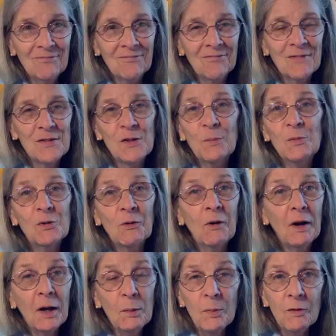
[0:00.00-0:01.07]

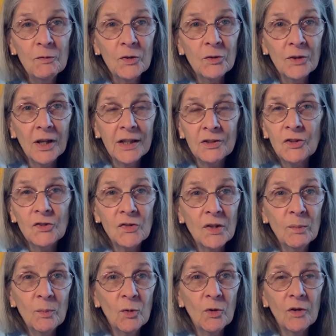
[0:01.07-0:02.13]
subscribe if you'd like to see
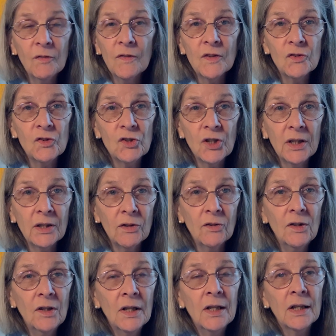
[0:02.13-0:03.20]
more of this
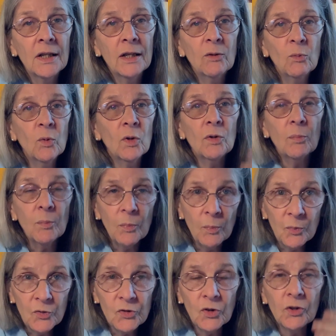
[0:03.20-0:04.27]
channel. It will
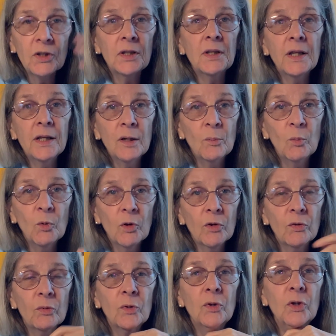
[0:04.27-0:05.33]
circulate it more
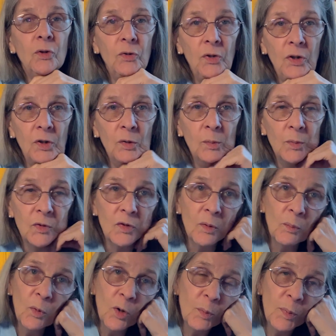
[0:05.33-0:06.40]
through YouTube, so
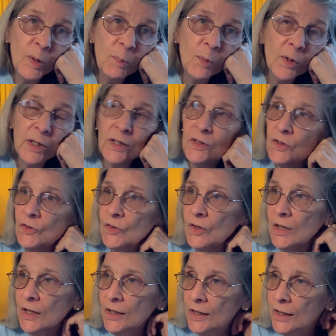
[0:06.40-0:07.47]
more people get to
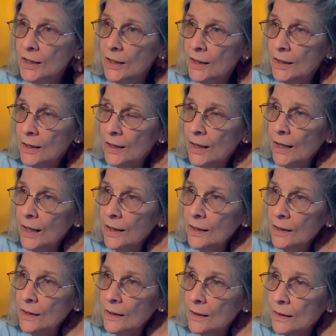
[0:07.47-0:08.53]
see it.
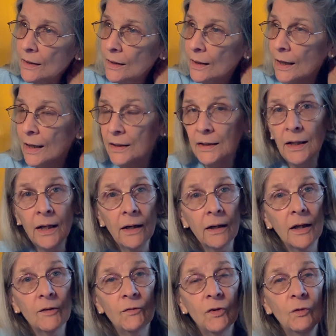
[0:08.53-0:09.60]
And yeah,
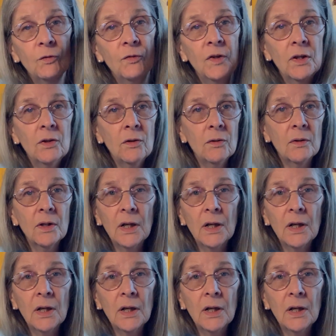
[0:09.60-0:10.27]
if you feel